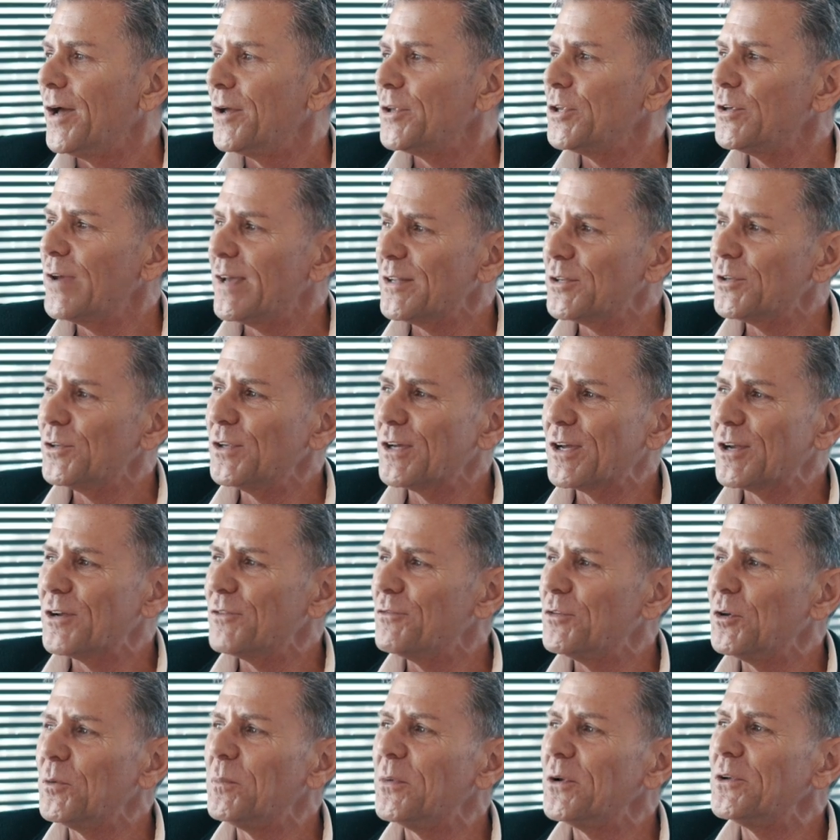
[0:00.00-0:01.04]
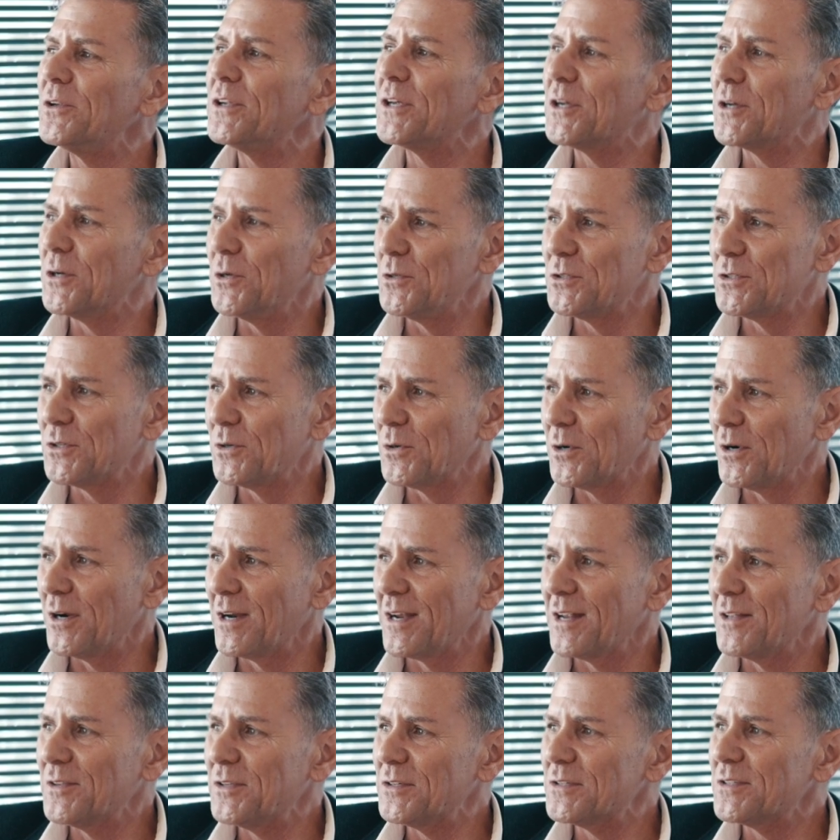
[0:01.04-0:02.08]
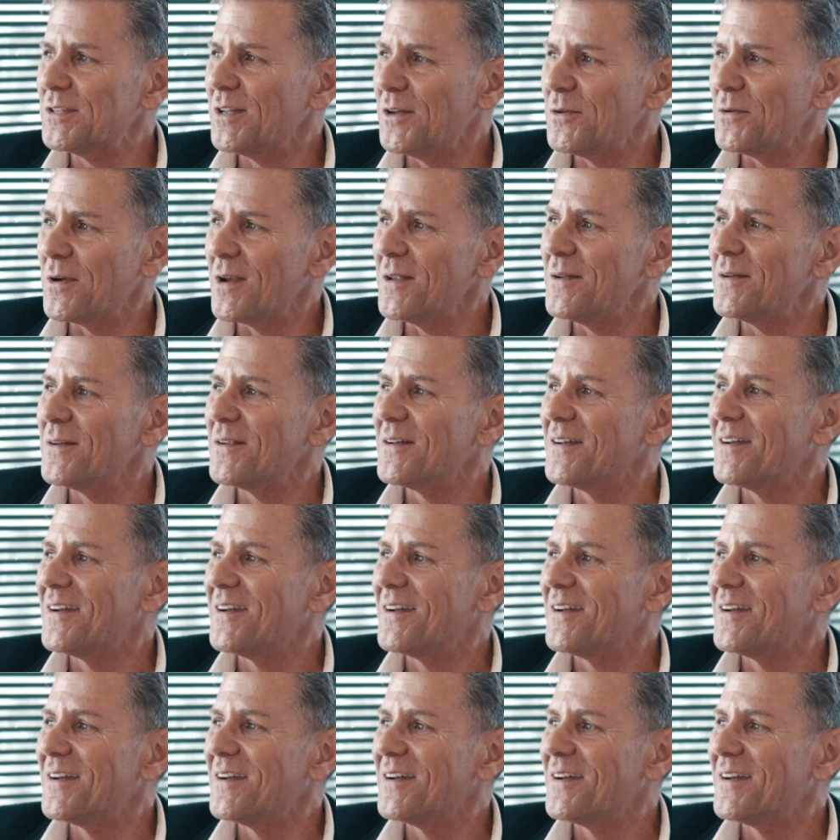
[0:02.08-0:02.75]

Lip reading: You had to look at a few building codes in order to get this done, right?